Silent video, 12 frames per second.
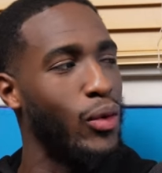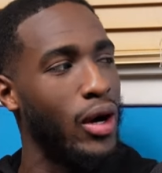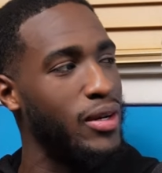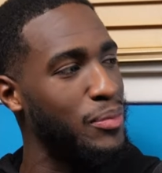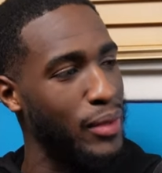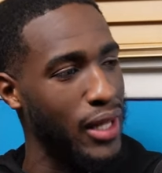
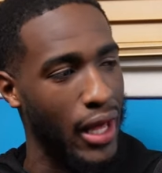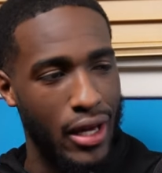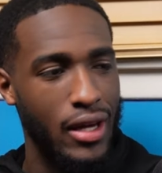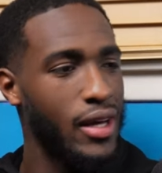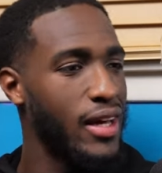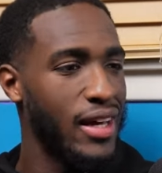one. But like
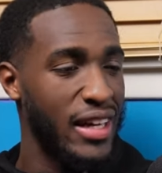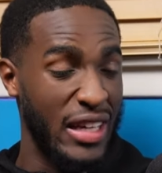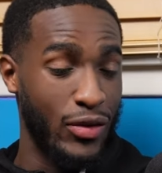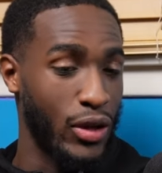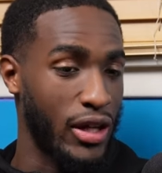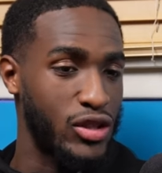
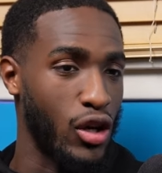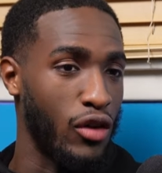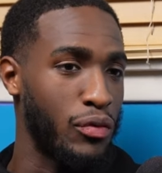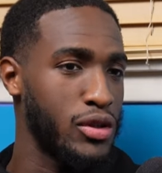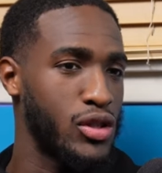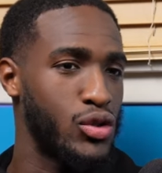even like
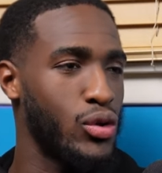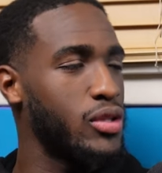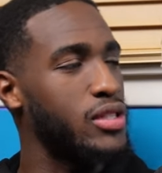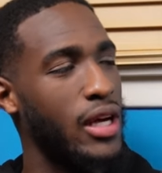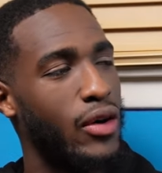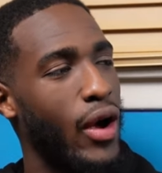sophomores and
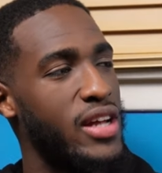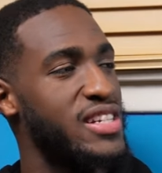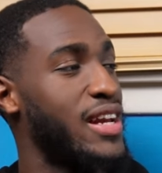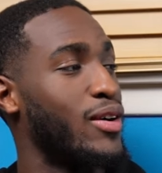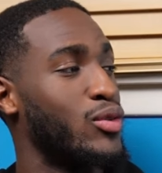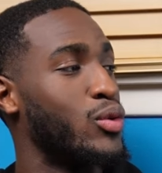juniors like
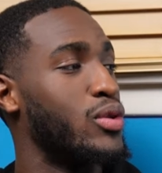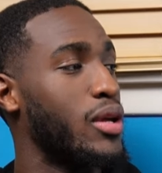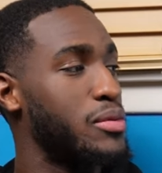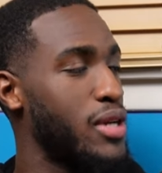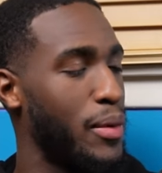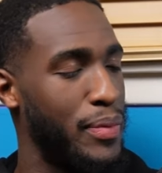crashing out doing
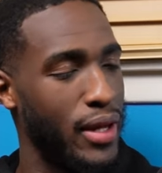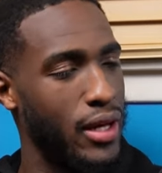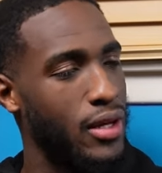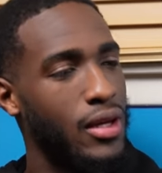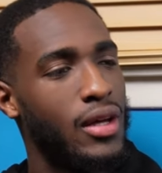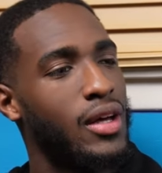dumb shit. I'd be
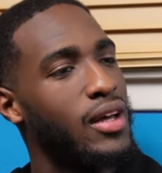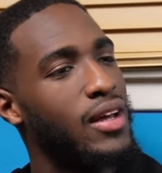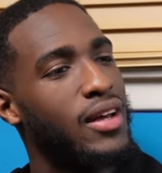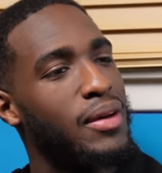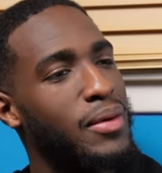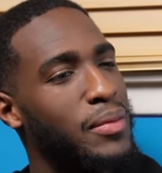like,
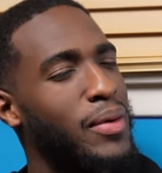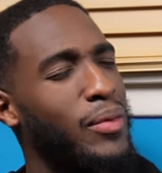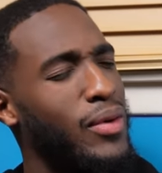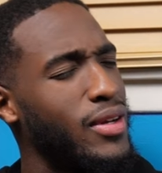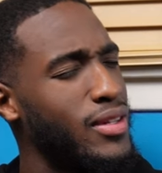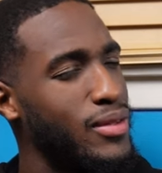wait, bro,
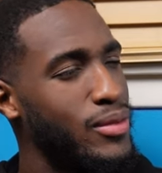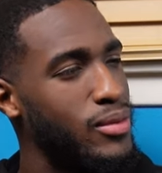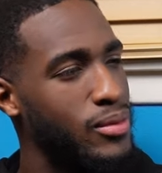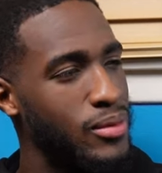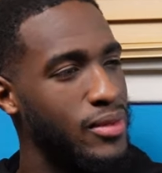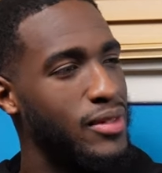what are
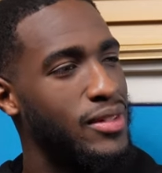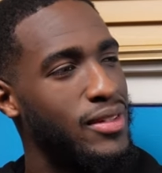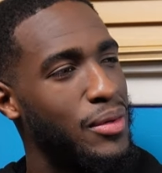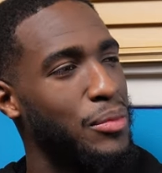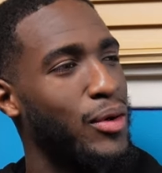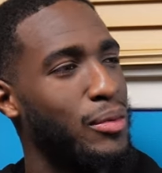you?
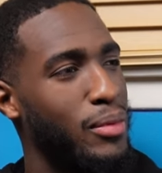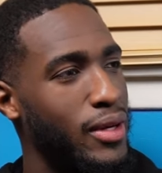Come on,